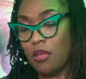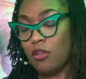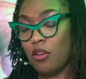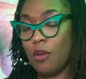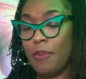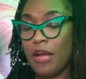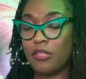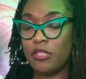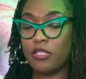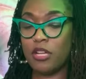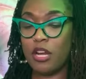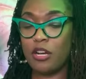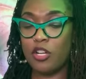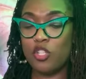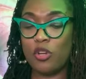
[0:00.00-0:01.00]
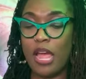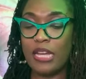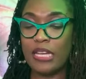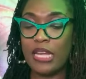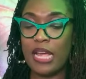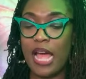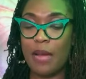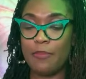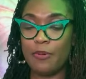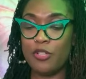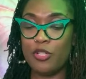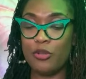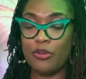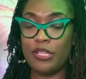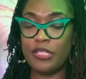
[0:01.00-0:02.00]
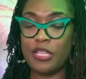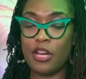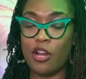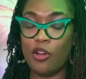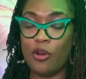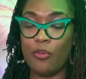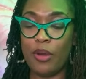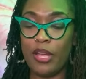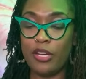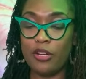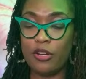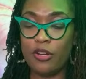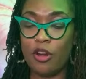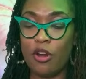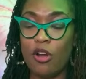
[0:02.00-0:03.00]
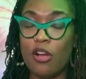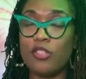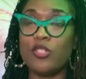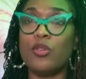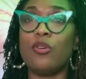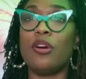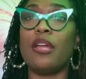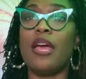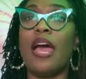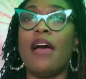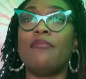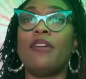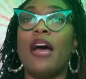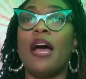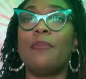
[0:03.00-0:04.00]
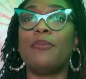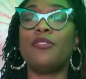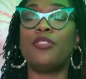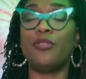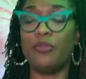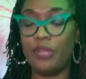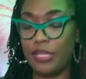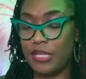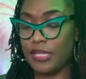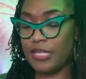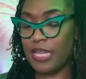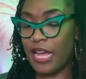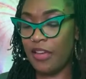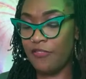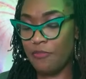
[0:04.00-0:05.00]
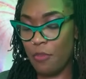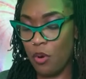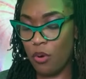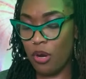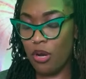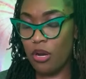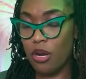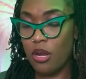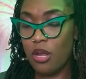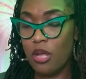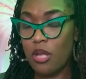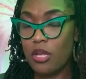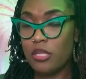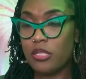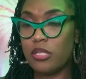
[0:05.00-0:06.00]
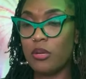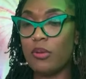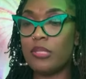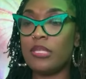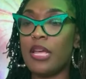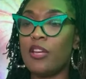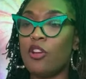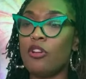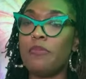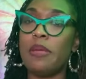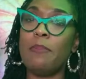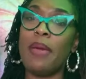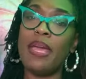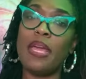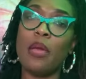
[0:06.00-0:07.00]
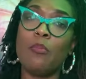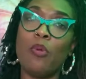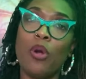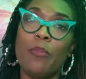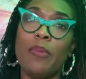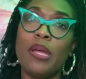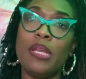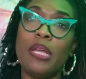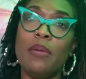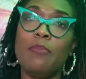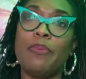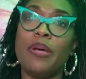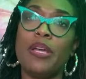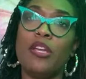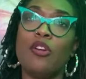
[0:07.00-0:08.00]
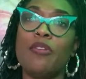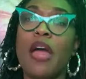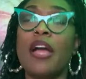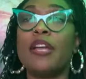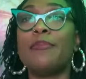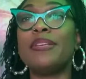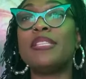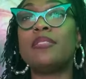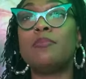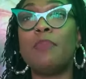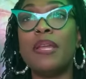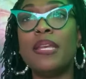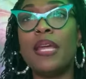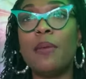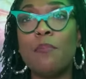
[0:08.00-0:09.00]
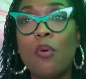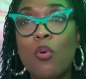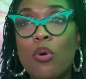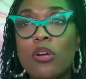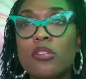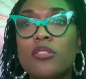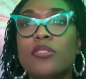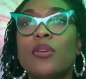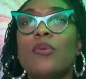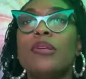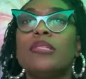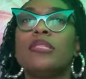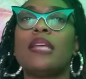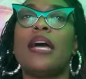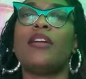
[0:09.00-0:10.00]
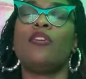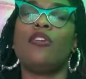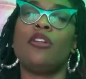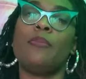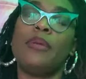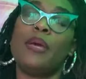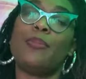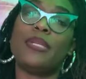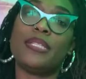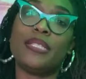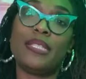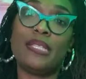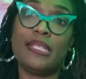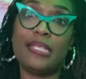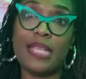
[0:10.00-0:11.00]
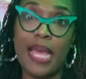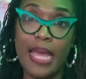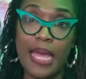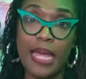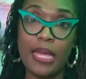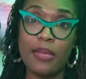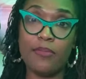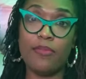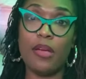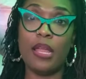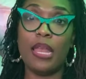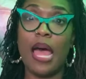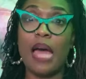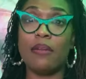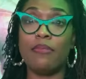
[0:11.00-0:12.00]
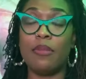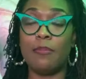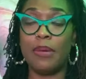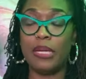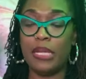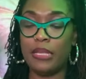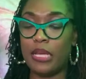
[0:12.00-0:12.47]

you're about to start attracting opportunities that are greater. You're also going to have the opportunity to save more. So it's like you're going to be making more money, but you're not going to be spending more. So it's like you're going to be able to save a lot of the money